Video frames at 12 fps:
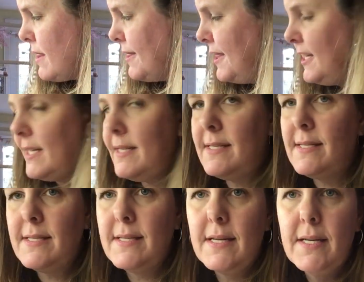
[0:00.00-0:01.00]

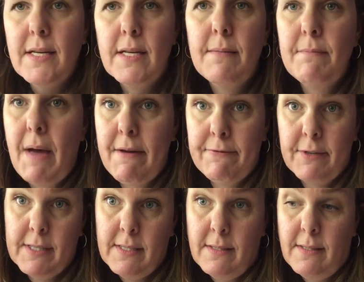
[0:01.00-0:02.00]
This, my
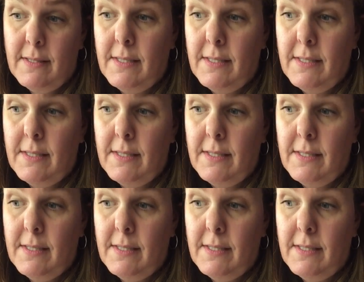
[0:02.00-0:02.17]
friends,